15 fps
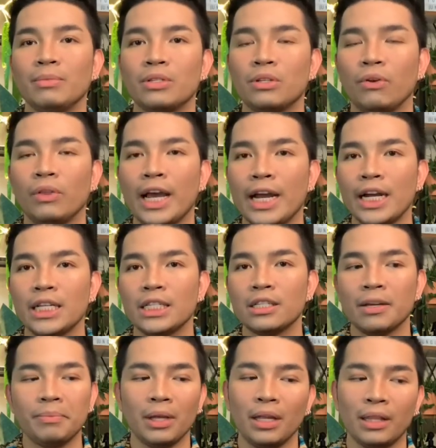So that is
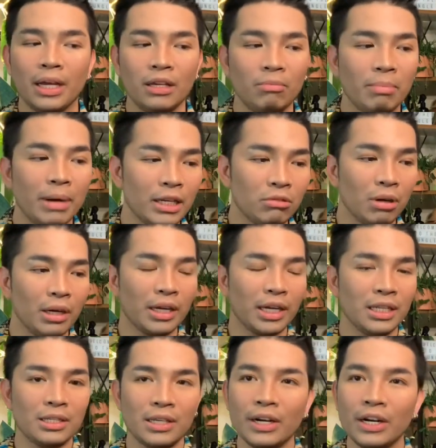something that you might want to
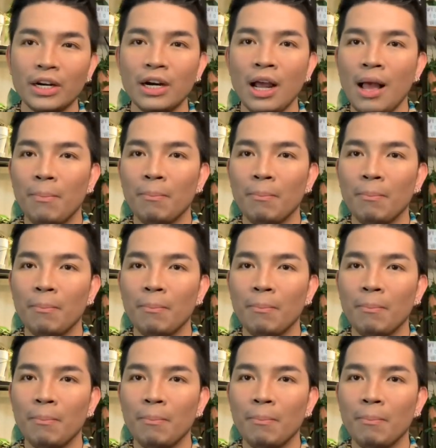consider.